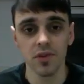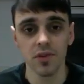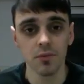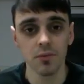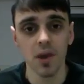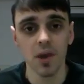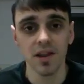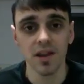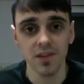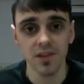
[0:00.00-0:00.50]

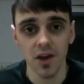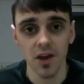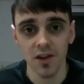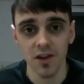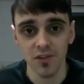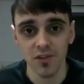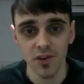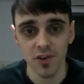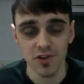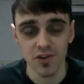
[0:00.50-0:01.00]
my entire
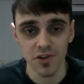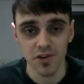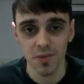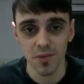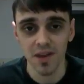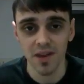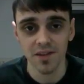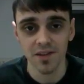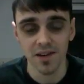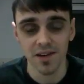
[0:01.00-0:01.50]
future,
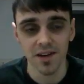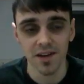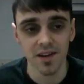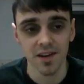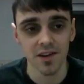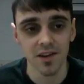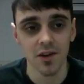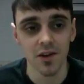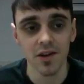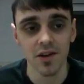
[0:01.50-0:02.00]
basically.
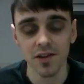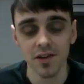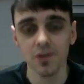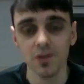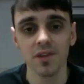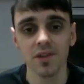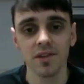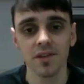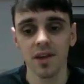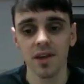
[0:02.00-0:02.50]
You know, I
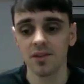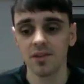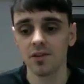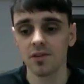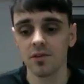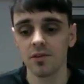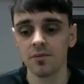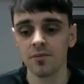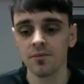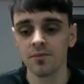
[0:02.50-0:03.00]
don't intend
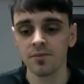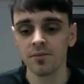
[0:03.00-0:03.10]
on